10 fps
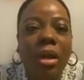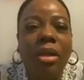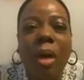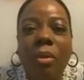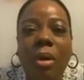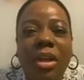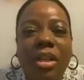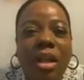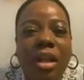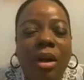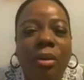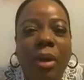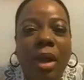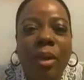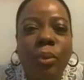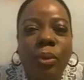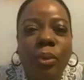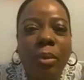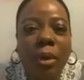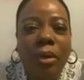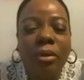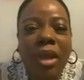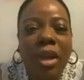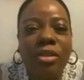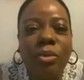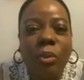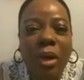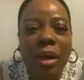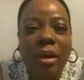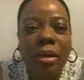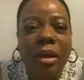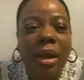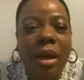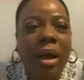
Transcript: Yarrow is a great womb earth as well.